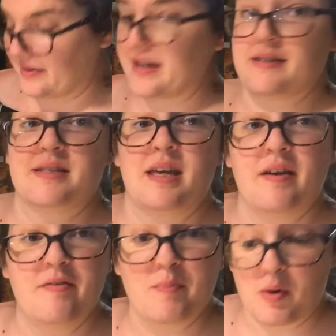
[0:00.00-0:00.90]
is
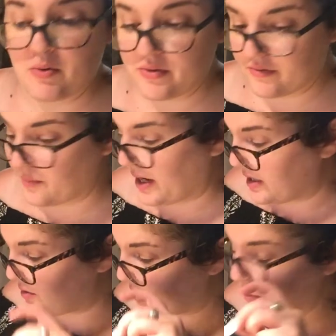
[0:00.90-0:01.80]
give both of my
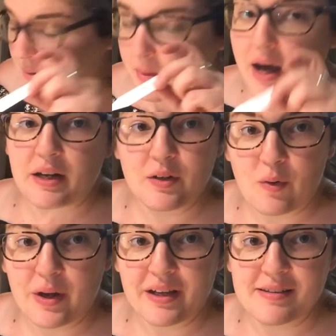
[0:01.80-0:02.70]
newly repotted
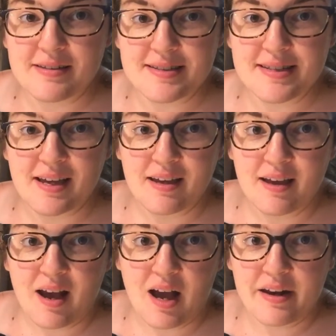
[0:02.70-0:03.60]
Hoyas
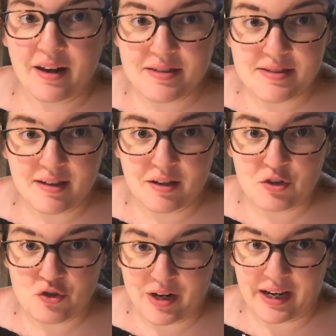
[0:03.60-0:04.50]
a nice long
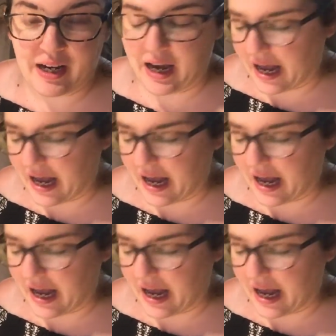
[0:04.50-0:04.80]
drink.